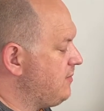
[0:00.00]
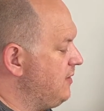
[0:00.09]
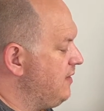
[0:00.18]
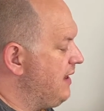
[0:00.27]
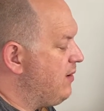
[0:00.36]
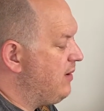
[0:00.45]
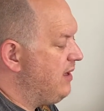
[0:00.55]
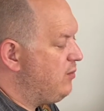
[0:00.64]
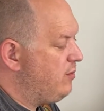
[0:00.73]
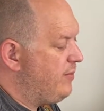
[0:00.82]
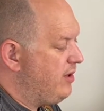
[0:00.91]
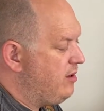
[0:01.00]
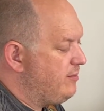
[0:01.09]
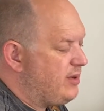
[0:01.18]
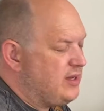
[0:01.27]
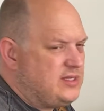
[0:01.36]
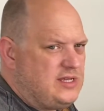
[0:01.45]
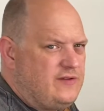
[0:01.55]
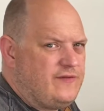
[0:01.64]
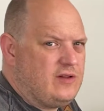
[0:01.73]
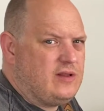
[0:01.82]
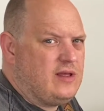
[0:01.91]
Now it will burn by
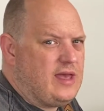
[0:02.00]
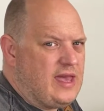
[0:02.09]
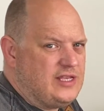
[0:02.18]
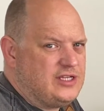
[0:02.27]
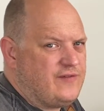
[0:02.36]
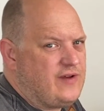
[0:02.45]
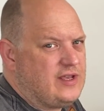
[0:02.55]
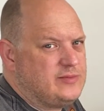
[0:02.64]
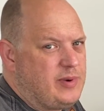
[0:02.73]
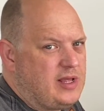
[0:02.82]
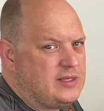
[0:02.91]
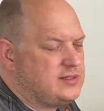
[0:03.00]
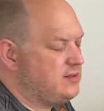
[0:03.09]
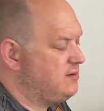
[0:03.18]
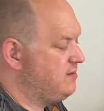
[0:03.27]
default HFS Plus